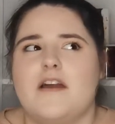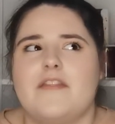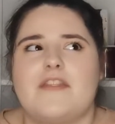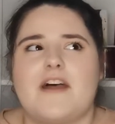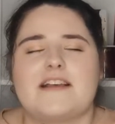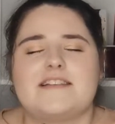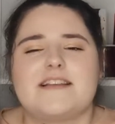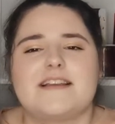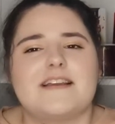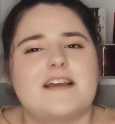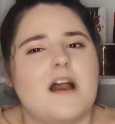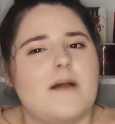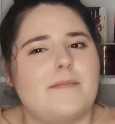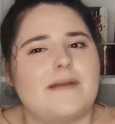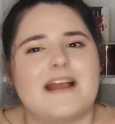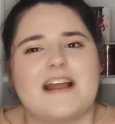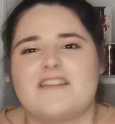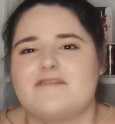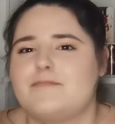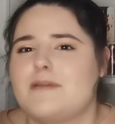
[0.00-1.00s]
That's like
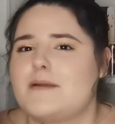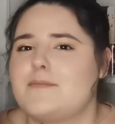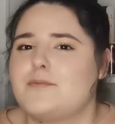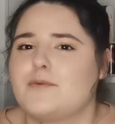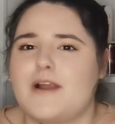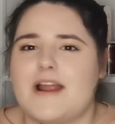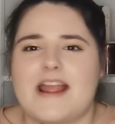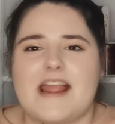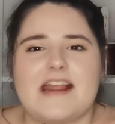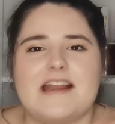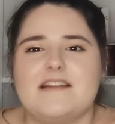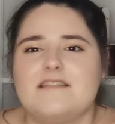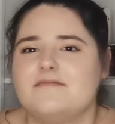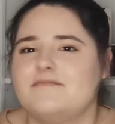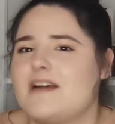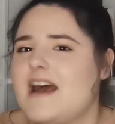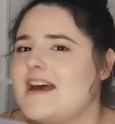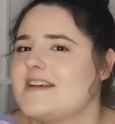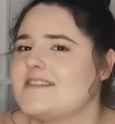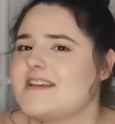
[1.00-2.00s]
coming out of my brain
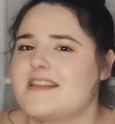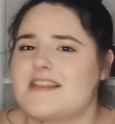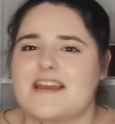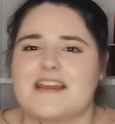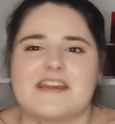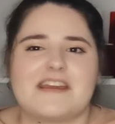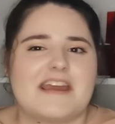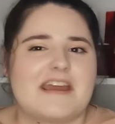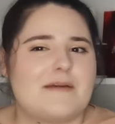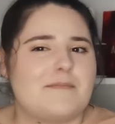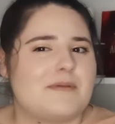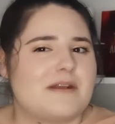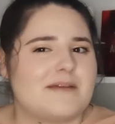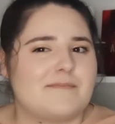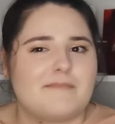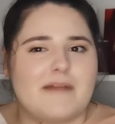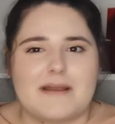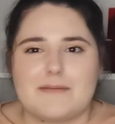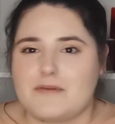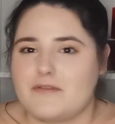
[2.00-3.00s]
as I think it, but
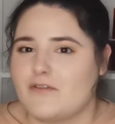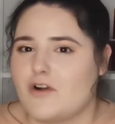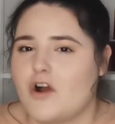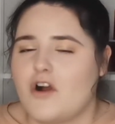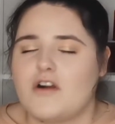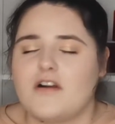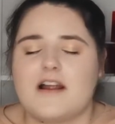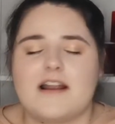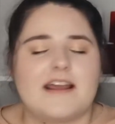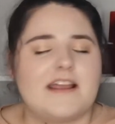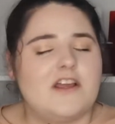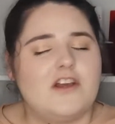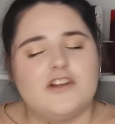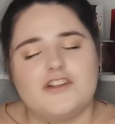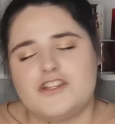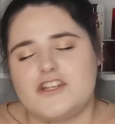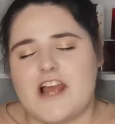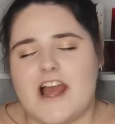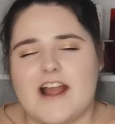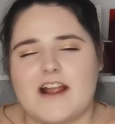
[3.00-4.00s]
it might be wrong. And I
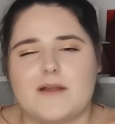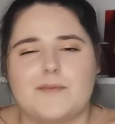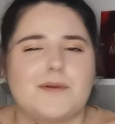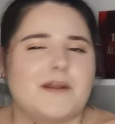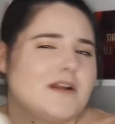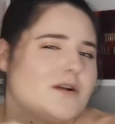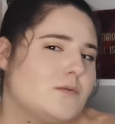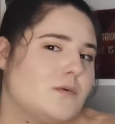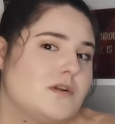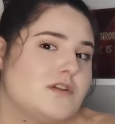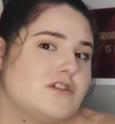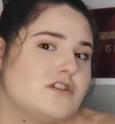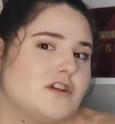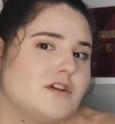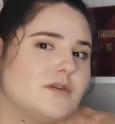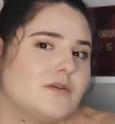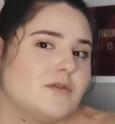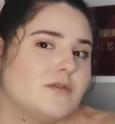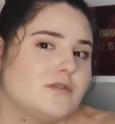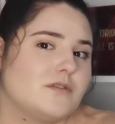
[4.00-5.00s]
could check, but I
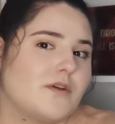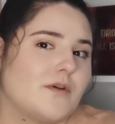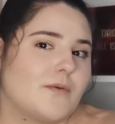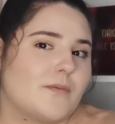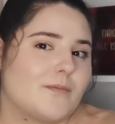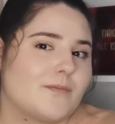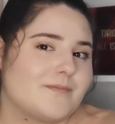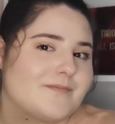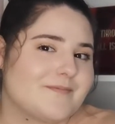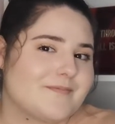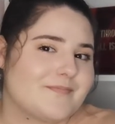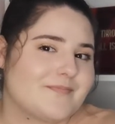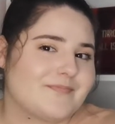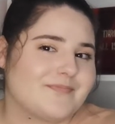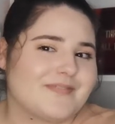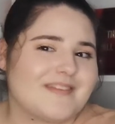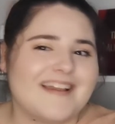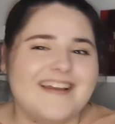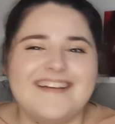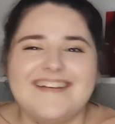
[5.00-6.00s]

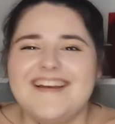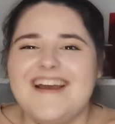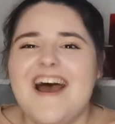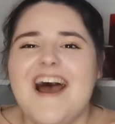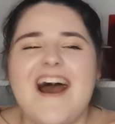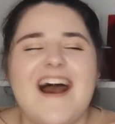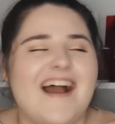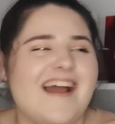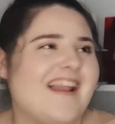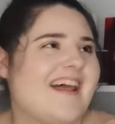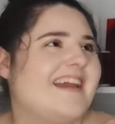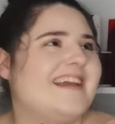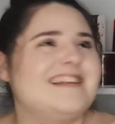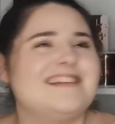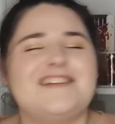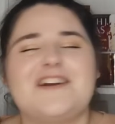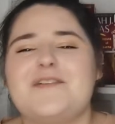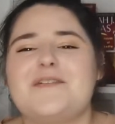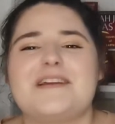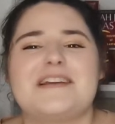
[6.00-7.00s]
don't want to. So. I like
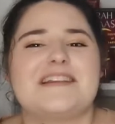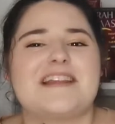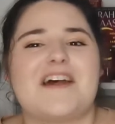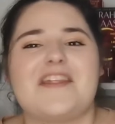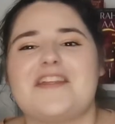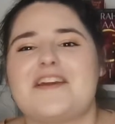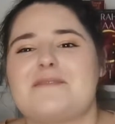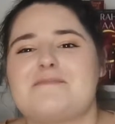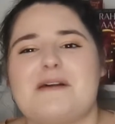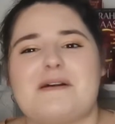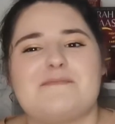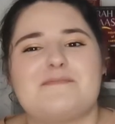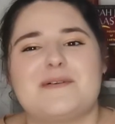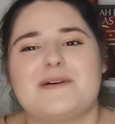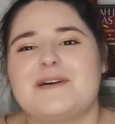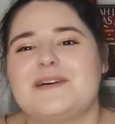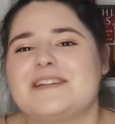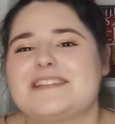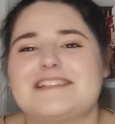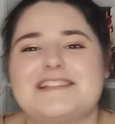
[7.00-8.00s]
knowing nothing about
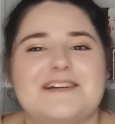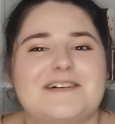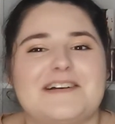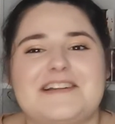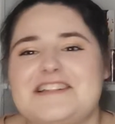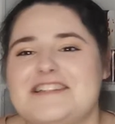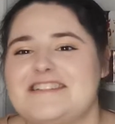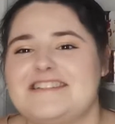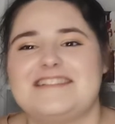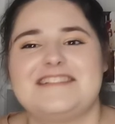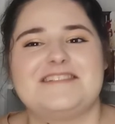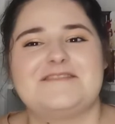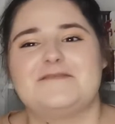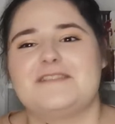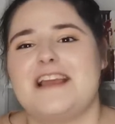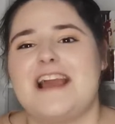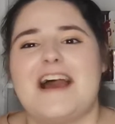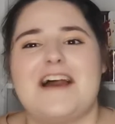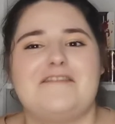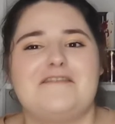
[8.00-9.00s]
books, so I just,
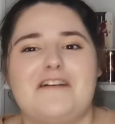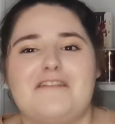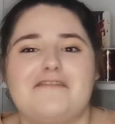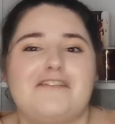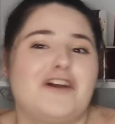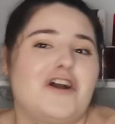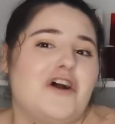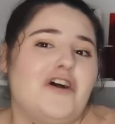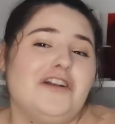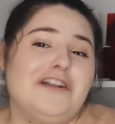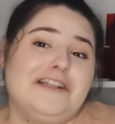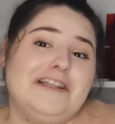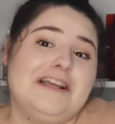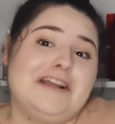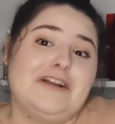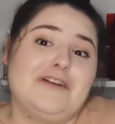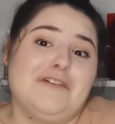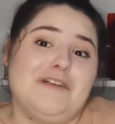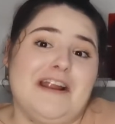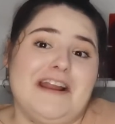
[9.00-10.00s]
yeah, if I've forgotten,
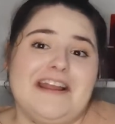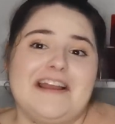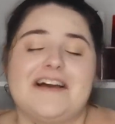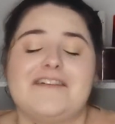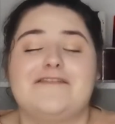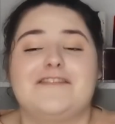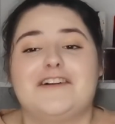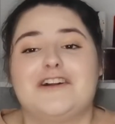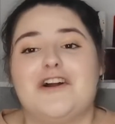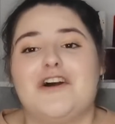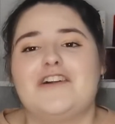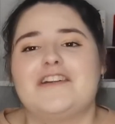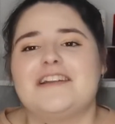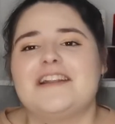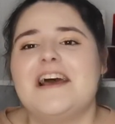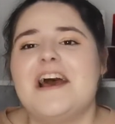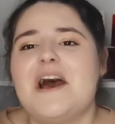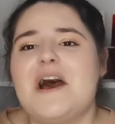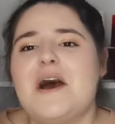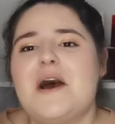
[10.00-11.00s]
then great, I've
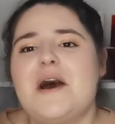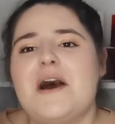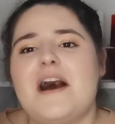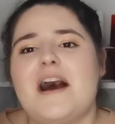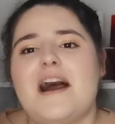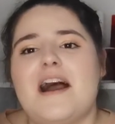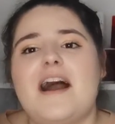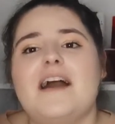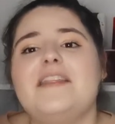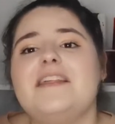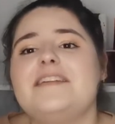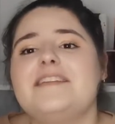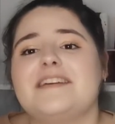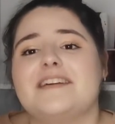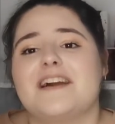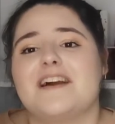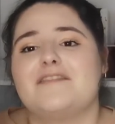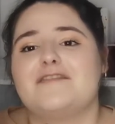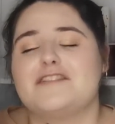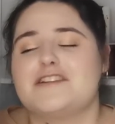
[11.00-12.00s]
forgotten. I think the
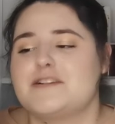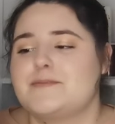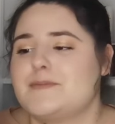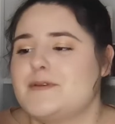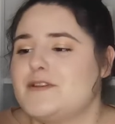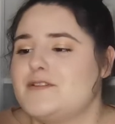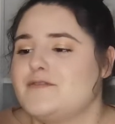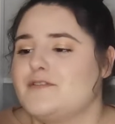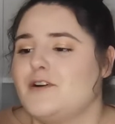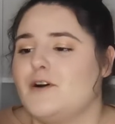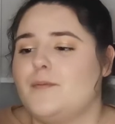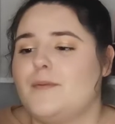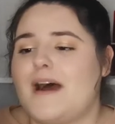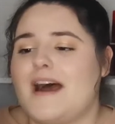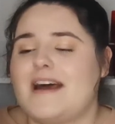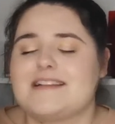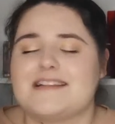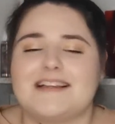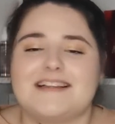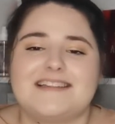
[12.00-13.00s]
cover is beautiful, but
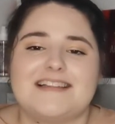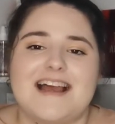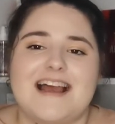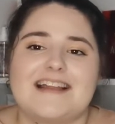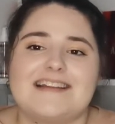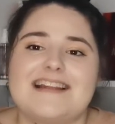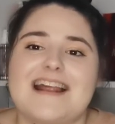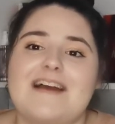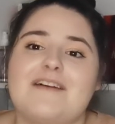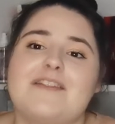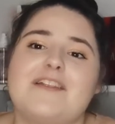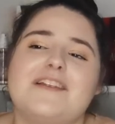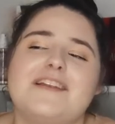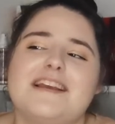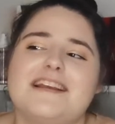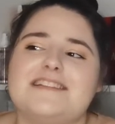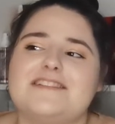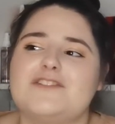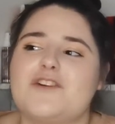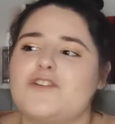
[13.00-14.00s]
as I said, now that
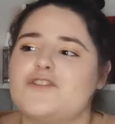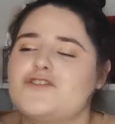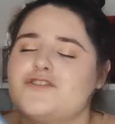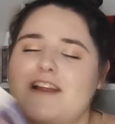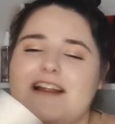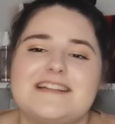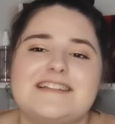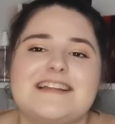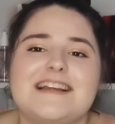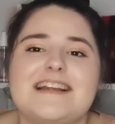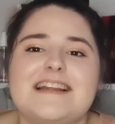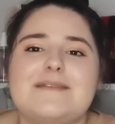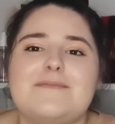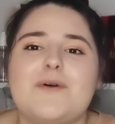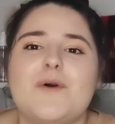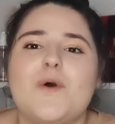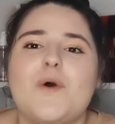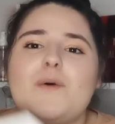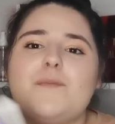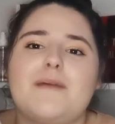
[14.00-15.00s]
it's not trending
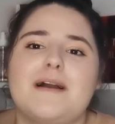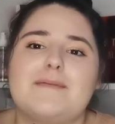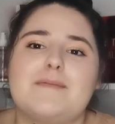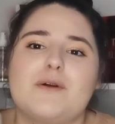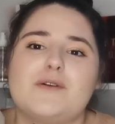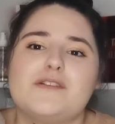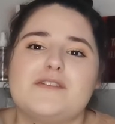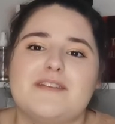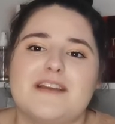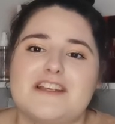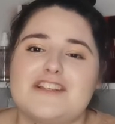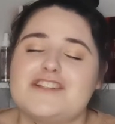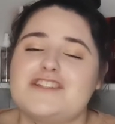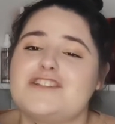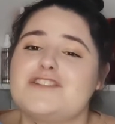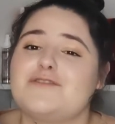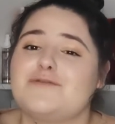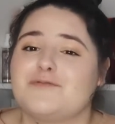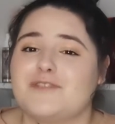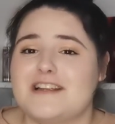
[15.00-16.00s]
anymore, my motivation
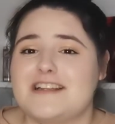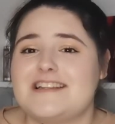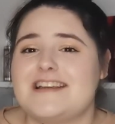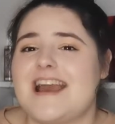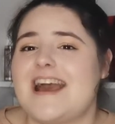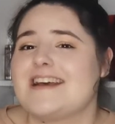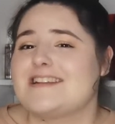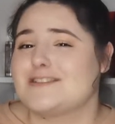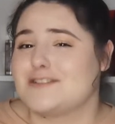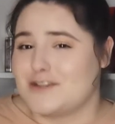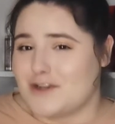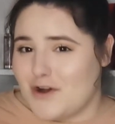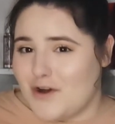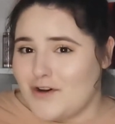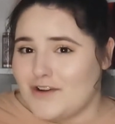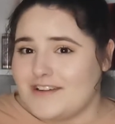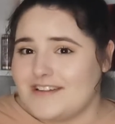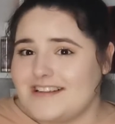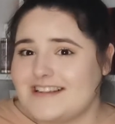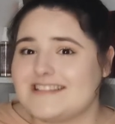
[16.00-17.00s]
to read it has
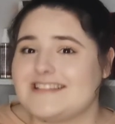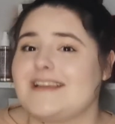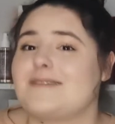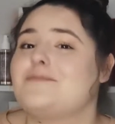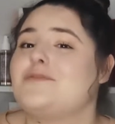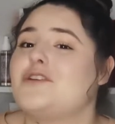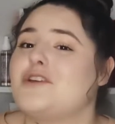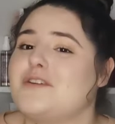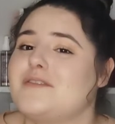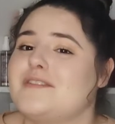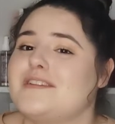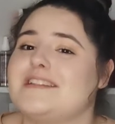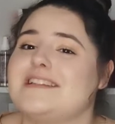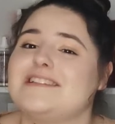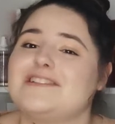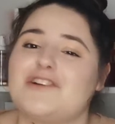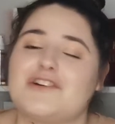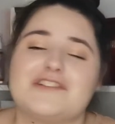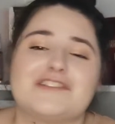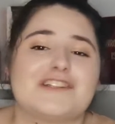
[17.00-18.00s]
gone because I'm nervous
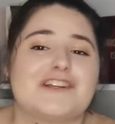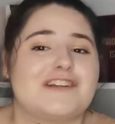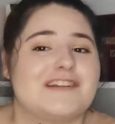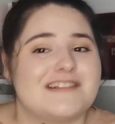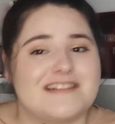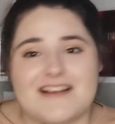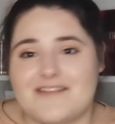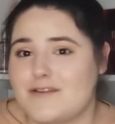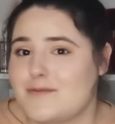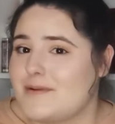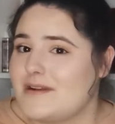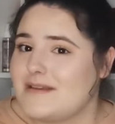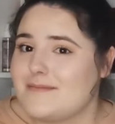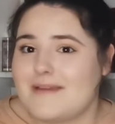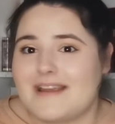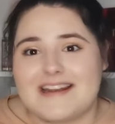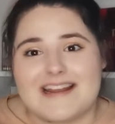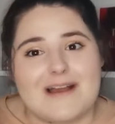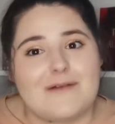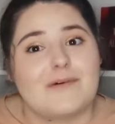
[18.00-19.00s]
it's not as good as everybody
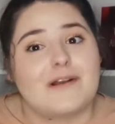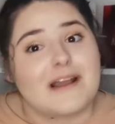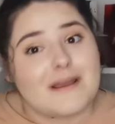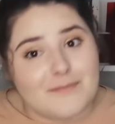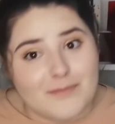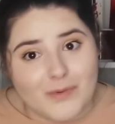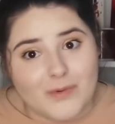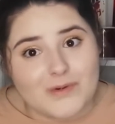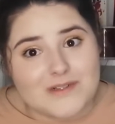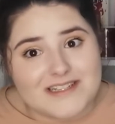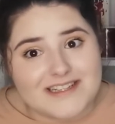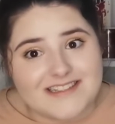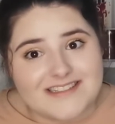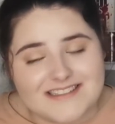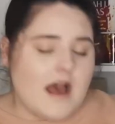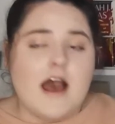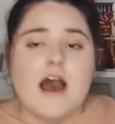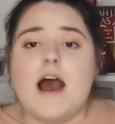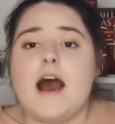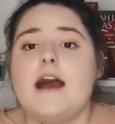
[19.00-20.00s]
made out when I bought it.
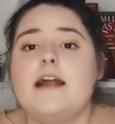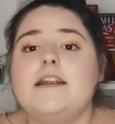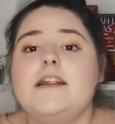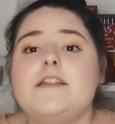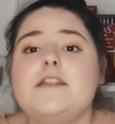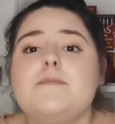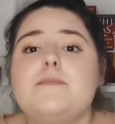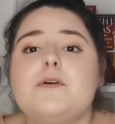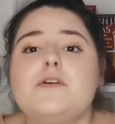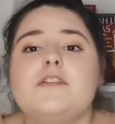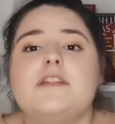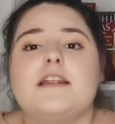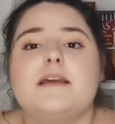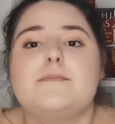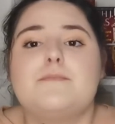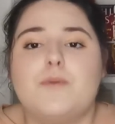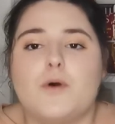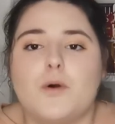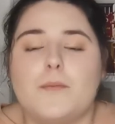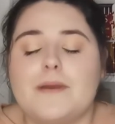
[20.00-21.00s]
Another book that I
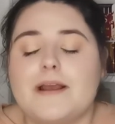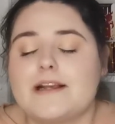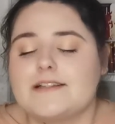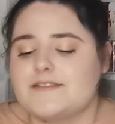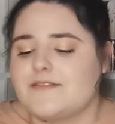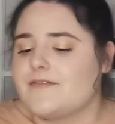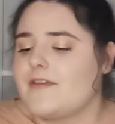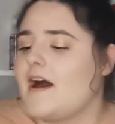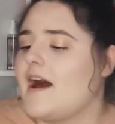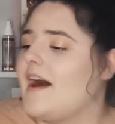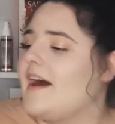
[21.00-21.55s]
bought because of the